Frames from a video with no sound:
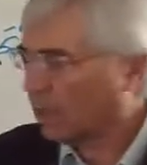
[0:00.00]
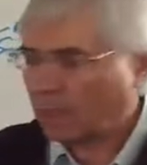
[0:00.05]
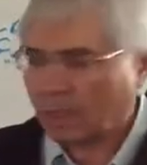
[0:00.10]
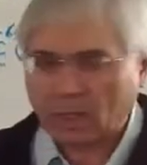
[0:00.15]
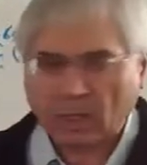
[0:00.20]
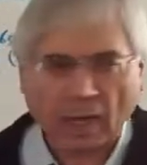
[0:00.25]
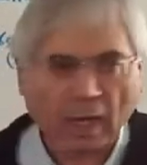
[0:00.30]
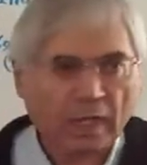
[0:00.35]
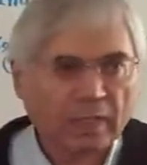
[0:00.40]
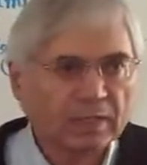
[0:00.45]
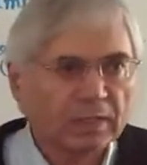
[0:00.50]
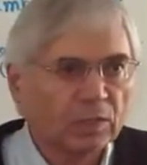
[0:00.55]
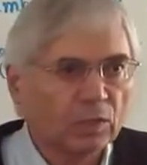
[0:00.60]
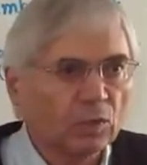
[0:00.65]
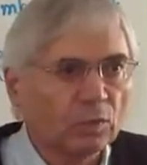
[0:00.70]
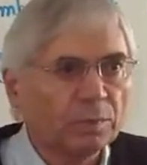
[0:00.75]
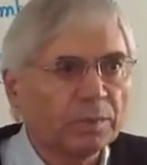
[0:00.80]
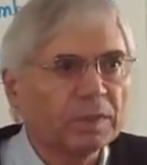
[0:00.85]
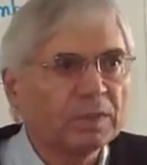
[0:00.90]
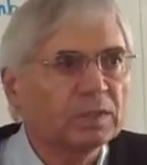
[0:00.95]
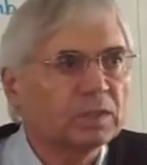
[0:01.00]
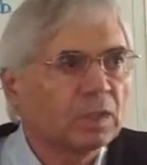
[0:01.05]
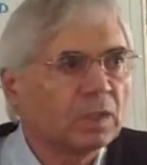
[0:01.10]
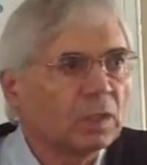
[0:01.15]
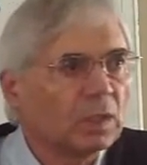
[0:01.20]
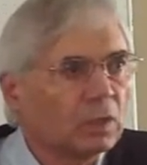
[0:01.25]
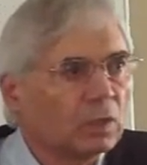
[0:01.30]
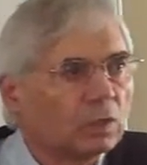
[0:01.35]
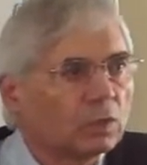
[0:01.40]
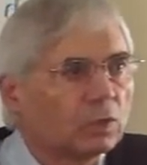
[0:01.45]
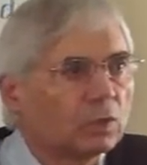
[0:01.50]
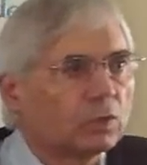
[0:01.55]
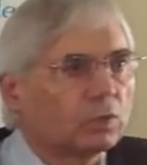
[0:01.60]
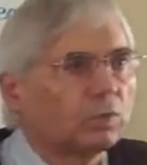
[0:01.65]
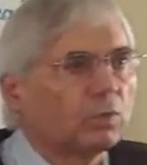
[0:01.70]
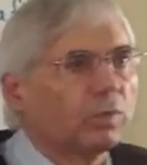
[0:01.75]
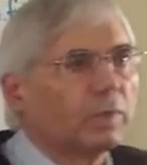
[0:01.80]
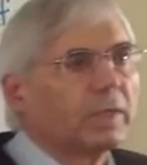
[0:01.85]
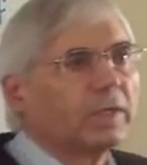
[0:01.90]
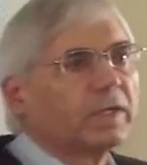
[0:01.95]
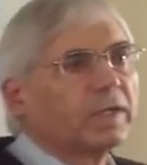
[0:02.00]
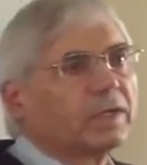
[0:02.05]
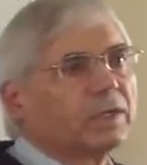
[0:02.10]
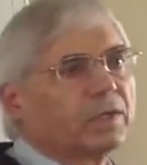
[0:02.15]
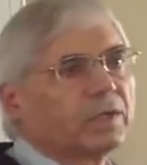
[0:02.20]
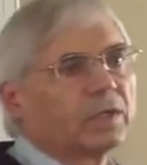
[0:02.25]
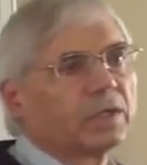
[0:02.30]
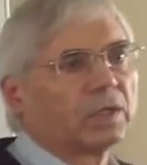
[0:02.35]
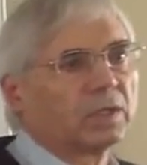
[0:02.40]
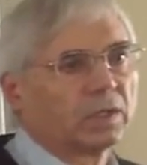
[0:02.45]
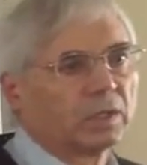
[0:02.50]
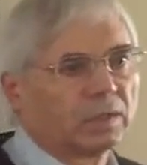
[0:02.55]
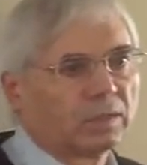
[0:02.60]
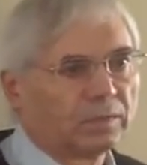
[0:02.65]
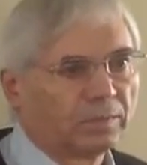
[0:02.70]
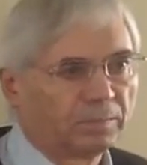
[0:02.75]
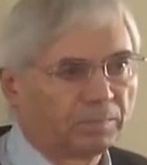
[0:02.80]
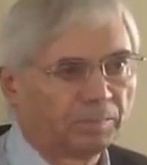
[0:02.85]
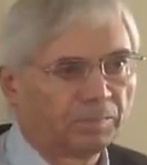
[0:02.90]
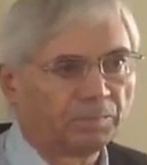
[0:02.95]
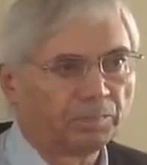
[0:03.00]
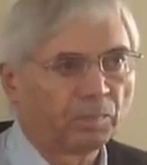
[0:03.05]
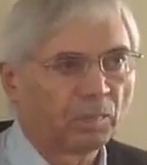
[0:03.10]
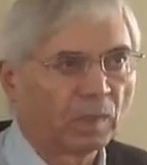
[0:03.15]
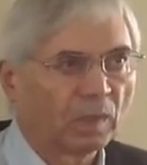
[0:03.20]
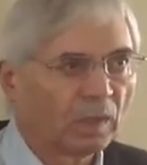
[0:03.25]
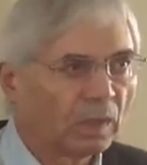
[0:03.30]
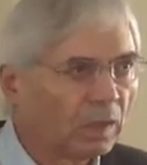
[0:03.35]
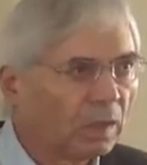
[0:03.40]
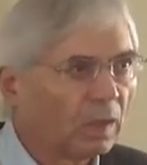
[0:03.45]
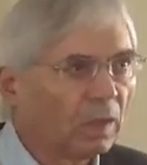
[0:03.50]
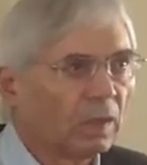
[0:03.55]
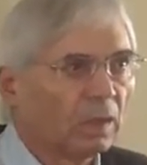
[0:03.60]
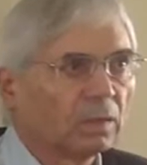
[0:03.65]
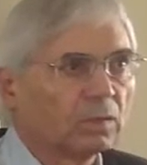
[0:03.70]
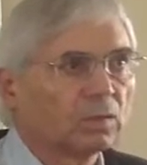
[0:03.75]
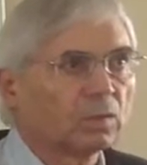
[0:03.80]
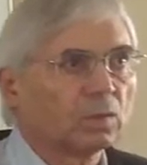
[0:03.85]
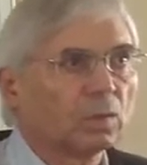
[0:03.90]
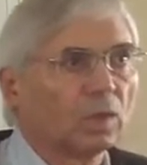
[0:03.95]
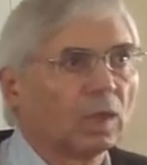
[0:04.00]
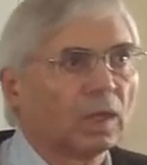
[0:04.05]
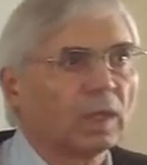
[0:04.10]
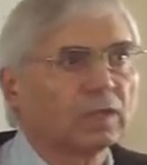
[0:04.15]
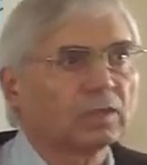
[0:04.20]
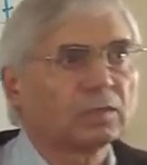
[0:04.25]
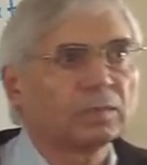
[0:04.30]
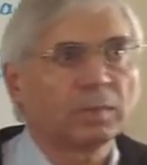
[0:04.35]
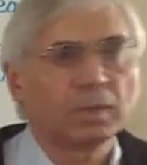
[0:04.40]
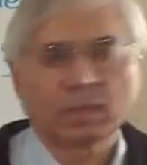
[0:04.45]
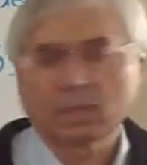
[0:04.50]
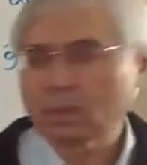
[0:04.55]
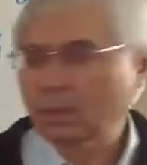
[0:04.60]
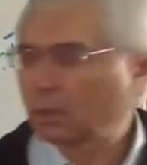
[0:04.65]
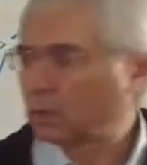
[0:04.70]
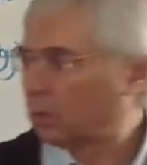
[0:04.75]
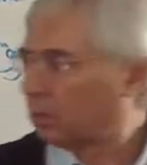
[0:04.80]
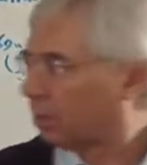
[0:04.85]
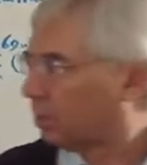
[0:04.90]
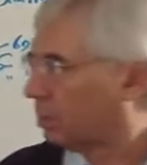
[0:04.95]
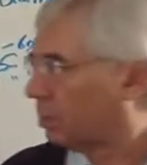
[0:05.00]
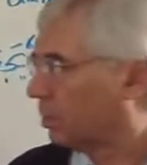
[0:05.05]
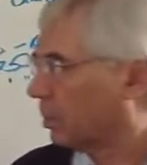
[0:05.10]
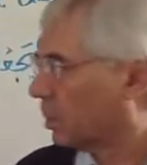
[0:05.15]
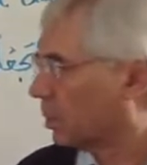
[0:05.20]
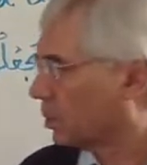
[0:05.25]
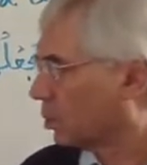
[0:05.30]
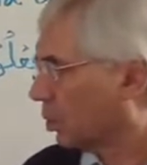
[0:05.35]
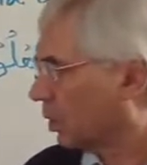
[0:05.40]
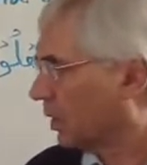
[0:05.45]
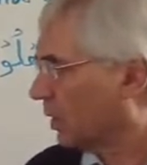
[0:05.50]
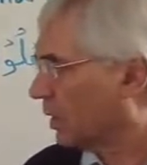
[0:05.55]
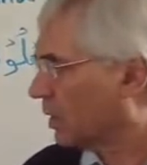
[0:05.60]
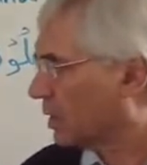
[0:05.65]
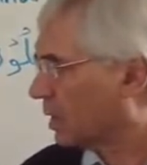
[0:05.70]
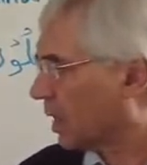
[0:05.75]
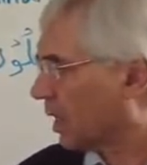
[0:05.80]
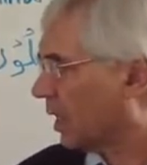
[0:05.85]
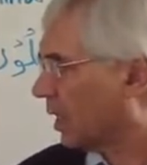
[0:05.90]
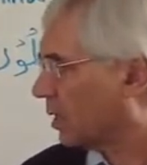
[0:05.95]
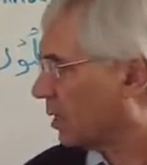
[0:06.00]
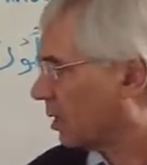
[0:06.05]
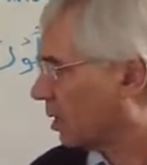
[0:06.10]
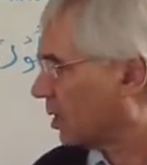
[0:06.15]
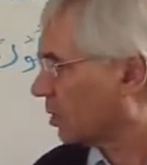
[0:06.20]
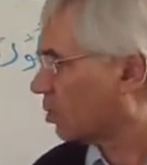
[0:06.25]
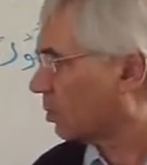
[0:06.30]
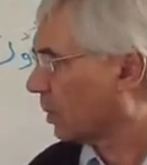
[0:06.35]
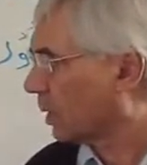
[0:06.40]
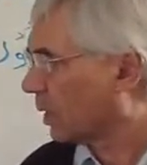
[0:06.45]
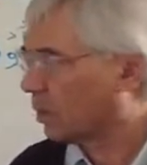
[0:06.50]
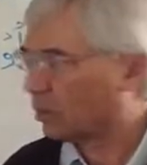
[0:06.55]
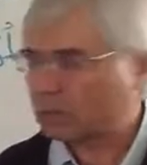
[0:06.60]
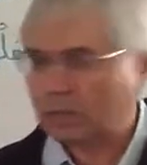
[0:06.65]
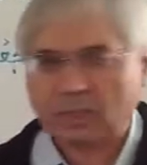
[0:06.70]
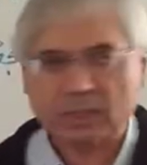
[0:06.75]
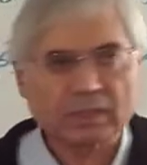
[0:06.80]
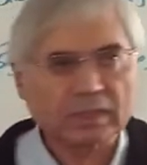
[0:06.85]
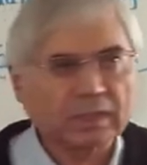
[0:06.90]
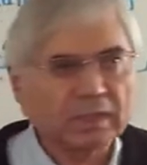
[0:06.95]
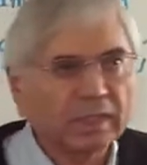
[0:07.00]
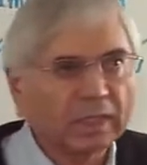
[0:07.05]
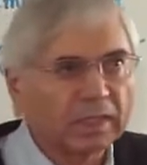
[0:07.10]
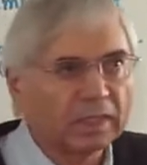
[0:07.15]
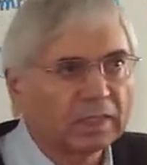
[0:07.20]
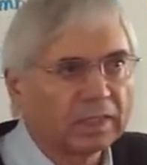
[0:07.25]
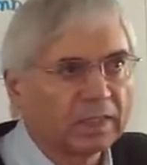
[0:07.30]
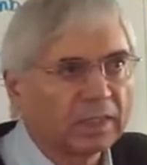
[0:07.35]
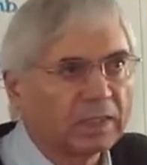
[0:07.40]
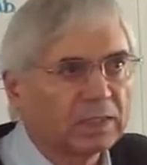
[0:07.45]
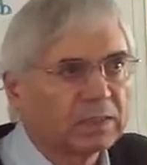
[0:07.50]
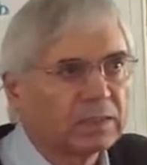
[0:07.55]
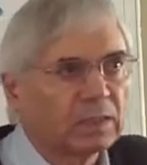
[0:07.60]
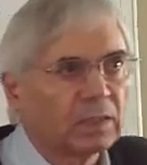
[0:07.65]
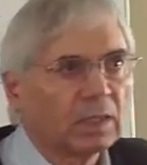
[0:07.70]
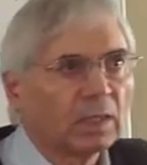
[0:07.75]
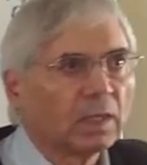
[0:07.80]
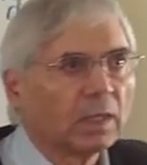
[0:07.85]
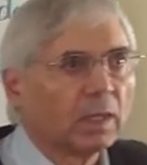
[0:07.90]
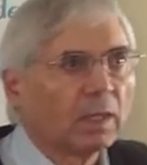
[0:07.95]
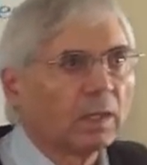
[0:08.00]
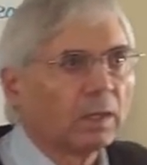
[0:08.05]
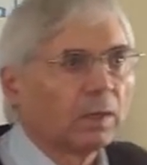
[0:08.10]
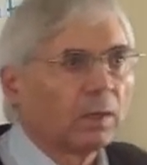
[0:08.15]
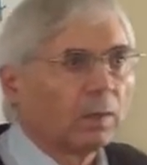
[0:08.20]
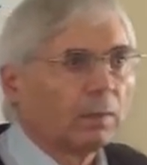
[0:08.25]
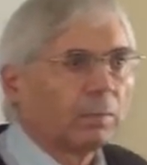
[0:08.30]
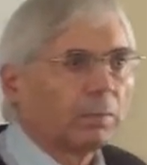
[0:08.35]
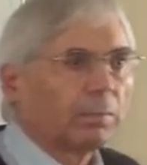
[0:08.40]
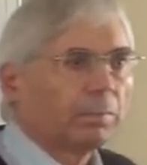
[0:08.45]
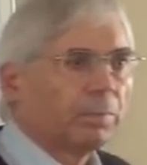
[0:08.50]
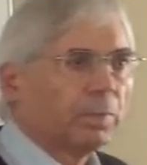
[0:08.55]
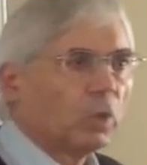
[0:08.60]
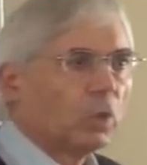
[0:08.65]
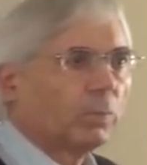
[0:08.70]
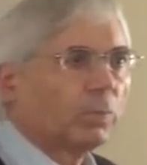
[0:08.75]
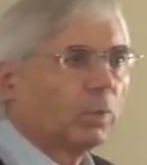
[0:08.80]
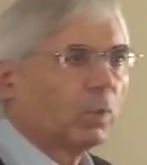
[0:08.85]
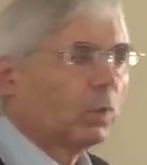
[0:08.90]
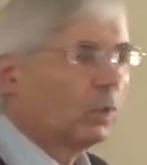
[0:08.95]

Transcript: Raji'un means we return. So Allah, so in this ayat, Allah subhanahu wa ta'ala says that these people